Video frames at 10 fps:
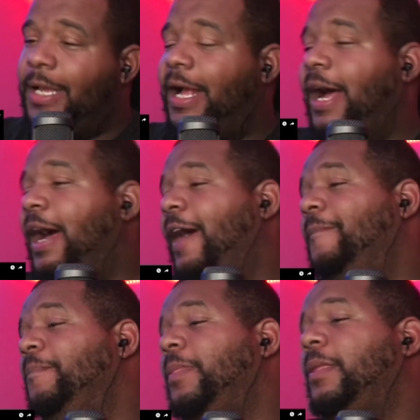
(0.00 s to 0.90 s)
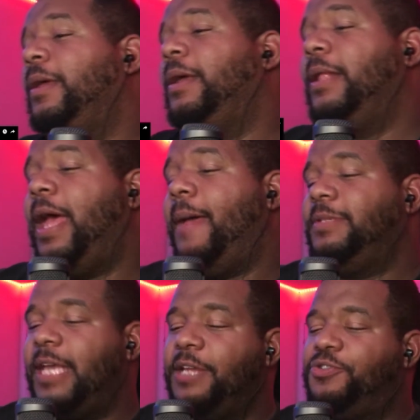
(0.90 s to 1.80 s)
i'm gonna
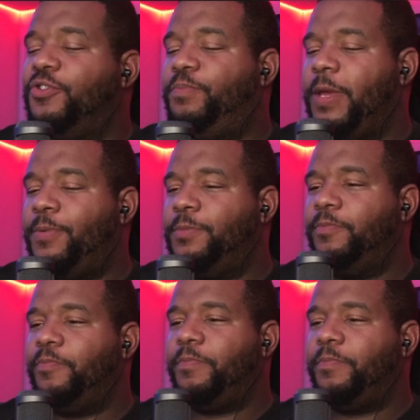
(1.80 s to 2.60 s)
tell you the truth people